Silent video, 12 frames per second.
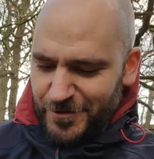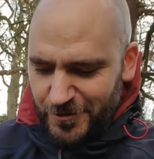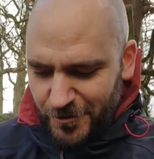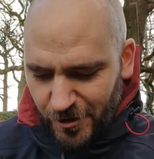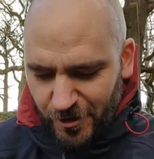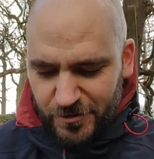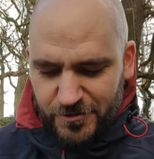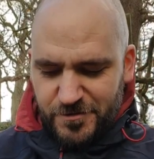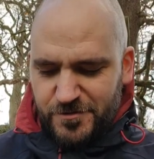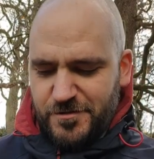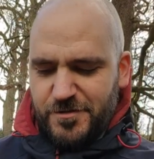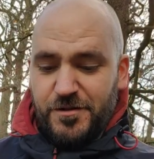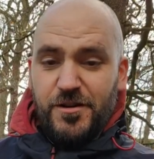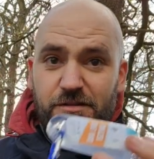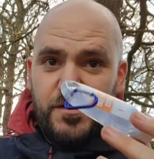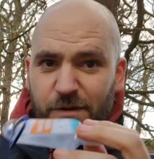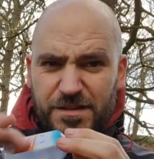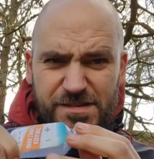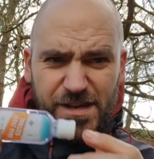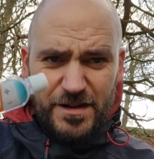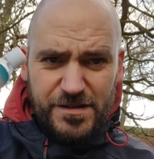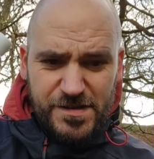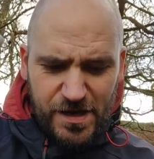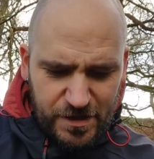Oh, I got some hand
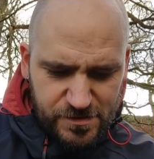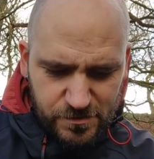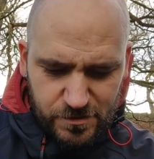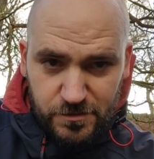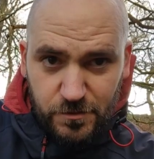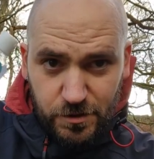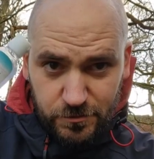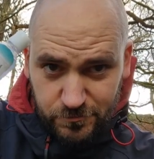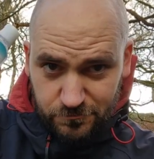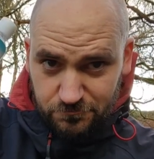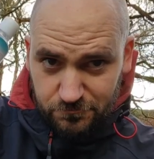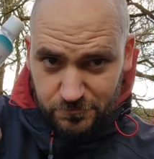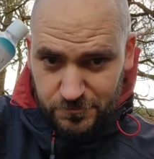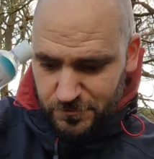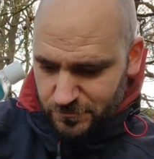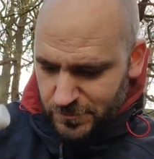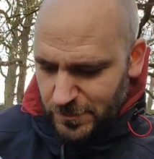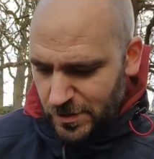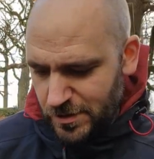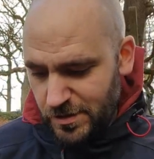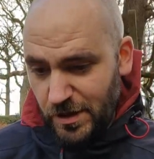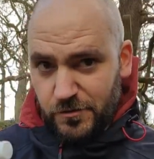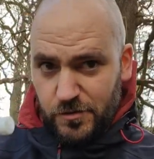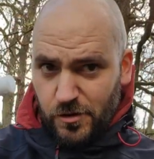sanitizer as well.
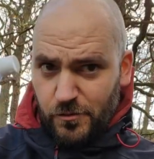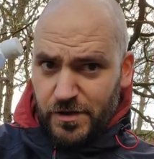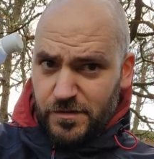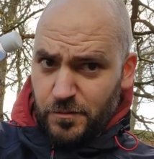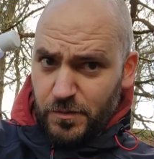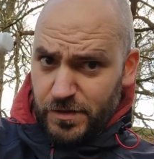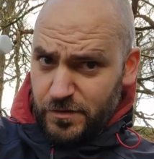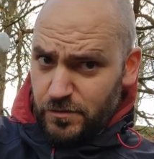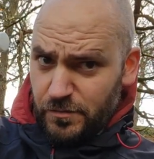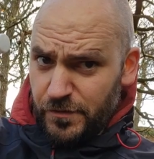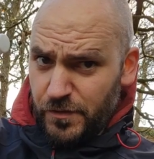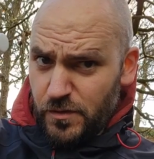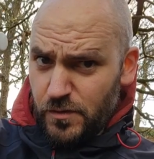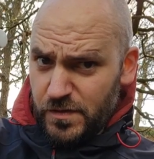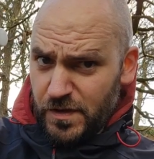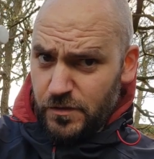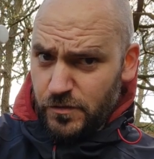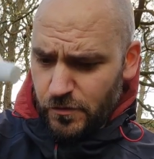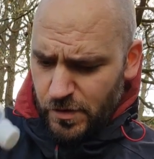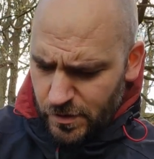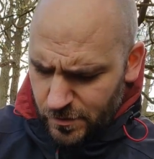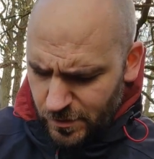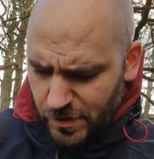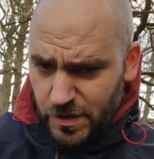Never know when somebody's going to refuse entry,
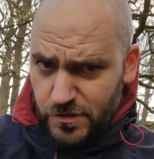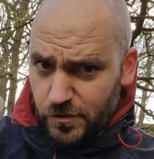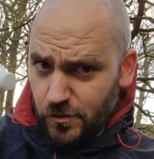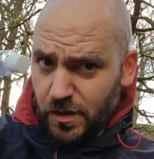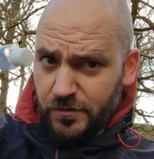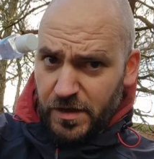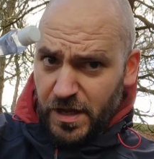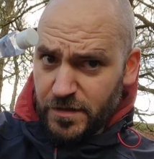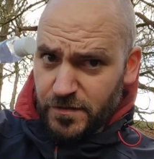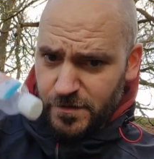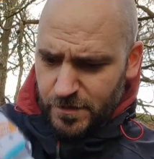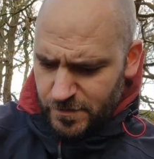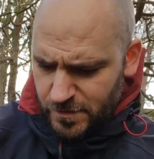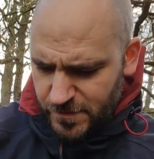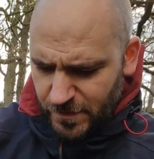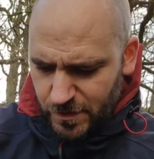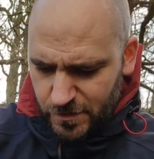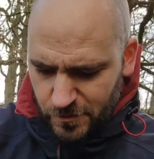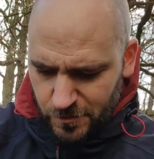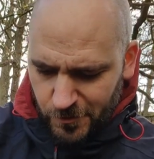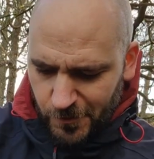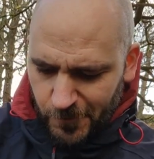in case you don't have any hand sanitizer.